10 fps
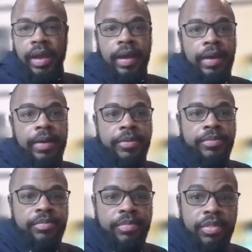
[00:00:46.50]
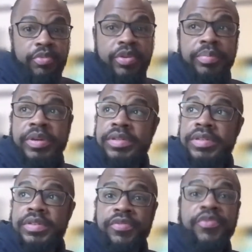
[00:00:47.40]
uh, three
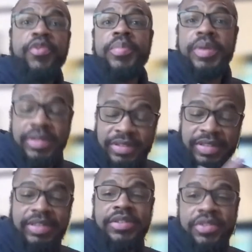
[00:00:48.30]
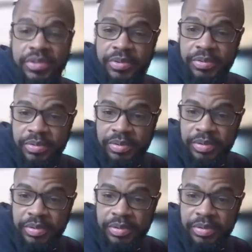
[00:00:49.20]
months, four months into